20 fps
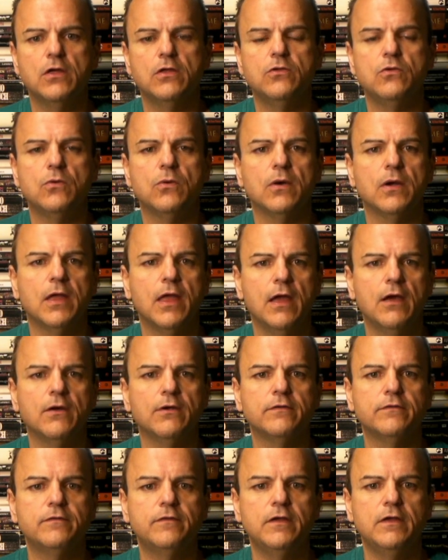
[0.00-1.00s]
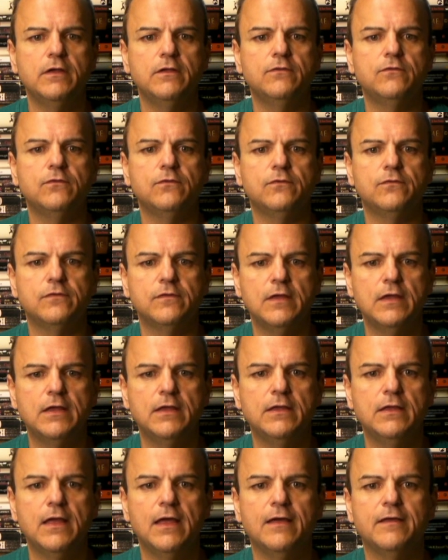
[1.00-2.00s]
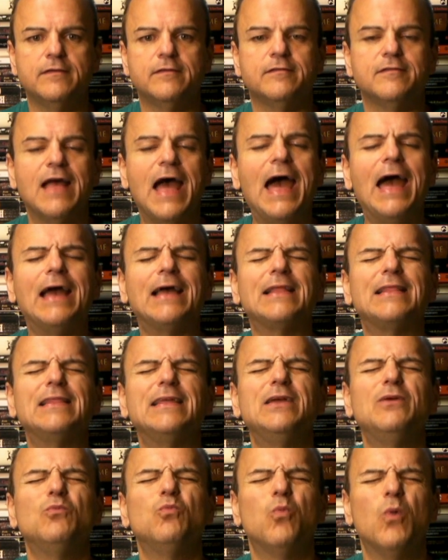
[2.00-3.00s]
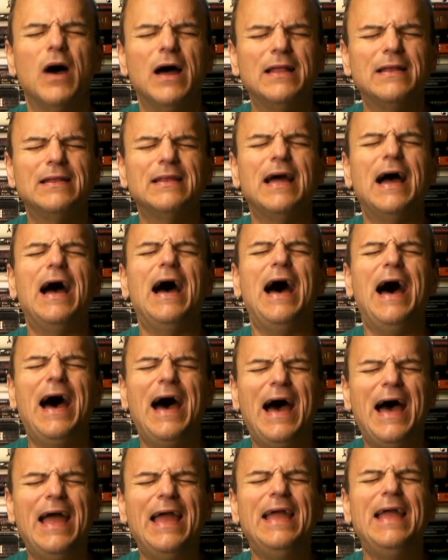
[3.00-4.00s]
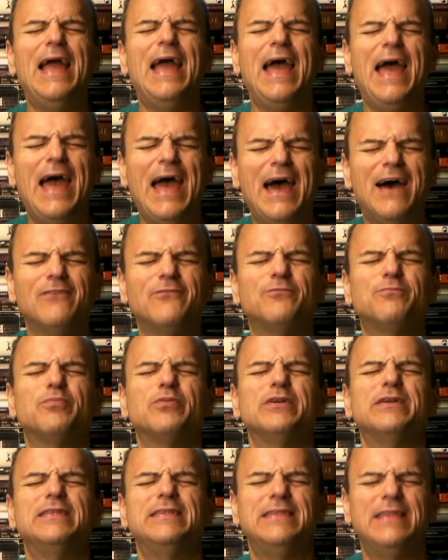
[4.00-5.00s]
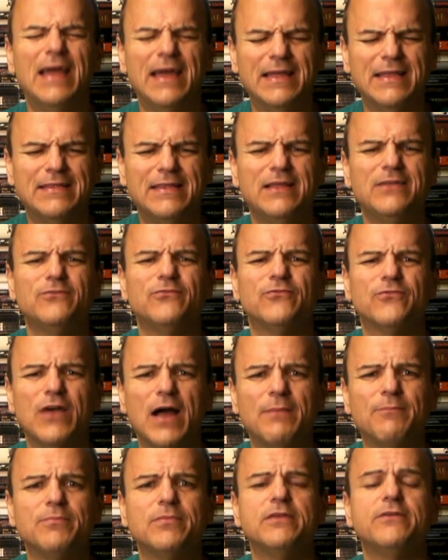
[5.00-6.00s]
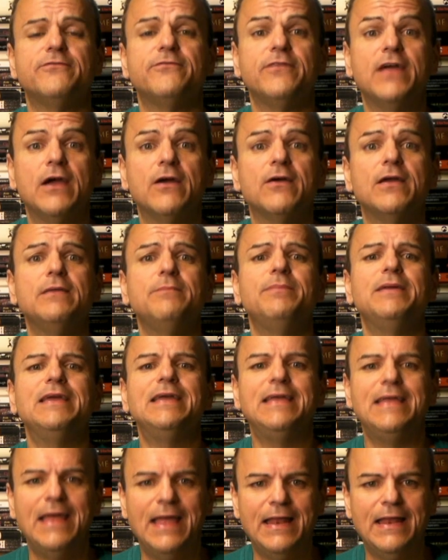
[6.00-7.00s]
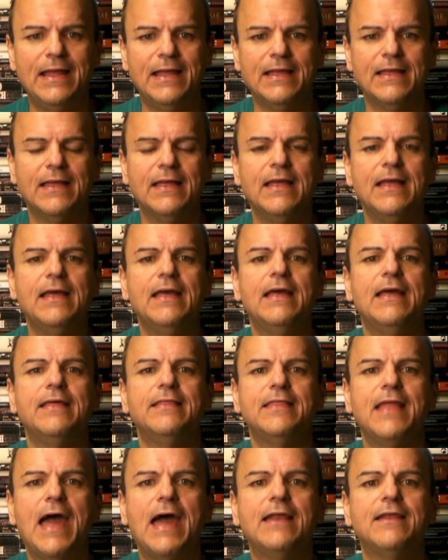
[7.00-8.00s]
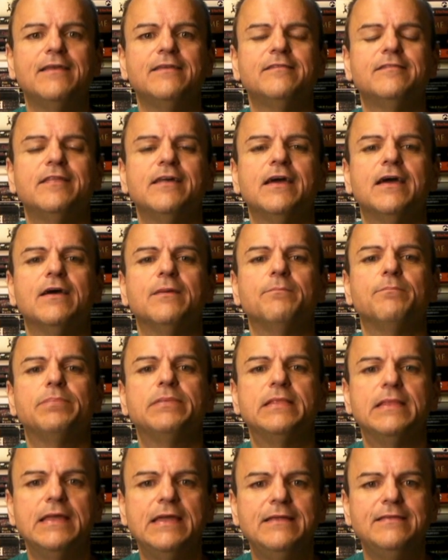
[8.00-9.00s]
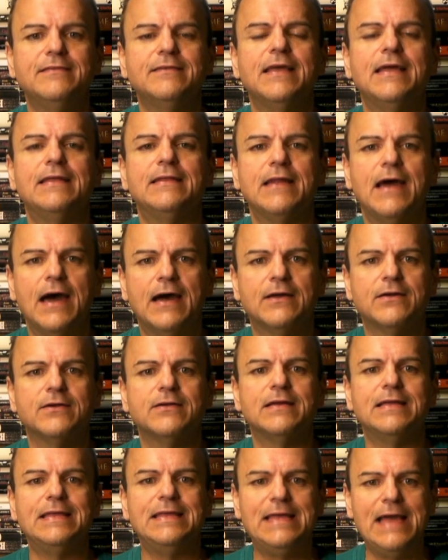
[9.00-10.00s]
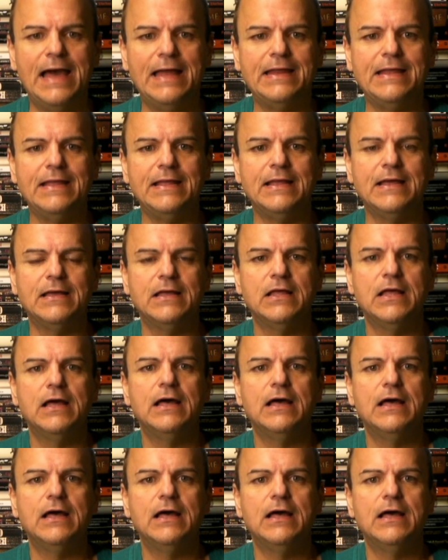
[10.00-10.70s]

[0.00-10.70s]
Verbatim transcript: you are guaranteed to see exactly what I have predicted from the very beginning. And that is the complete and utter gutting